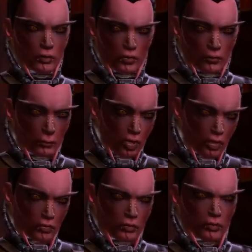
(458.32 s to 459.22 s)
you drift
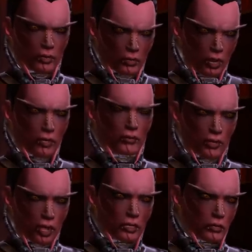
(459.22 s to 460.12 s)
apart, start to
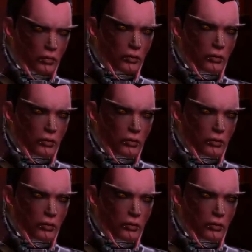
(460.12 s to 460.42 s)
fight?